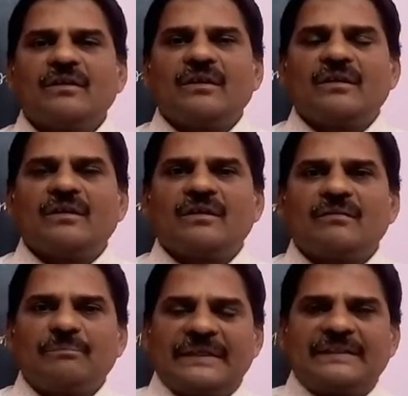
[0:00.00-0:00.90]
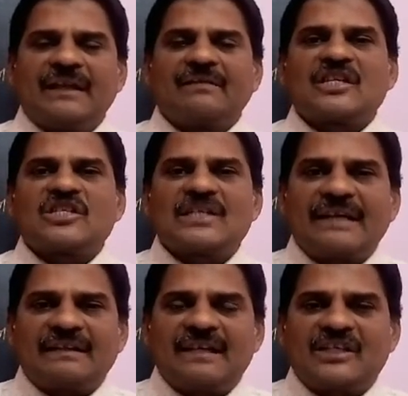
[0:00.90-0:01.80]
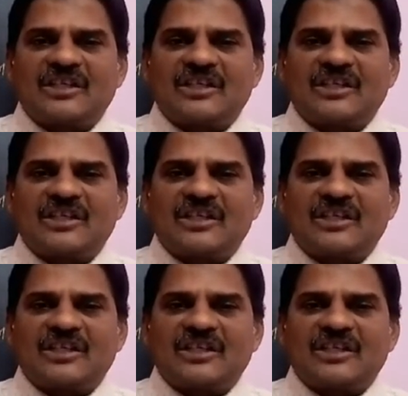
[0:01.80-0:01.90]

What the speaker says: in maintaining the satellite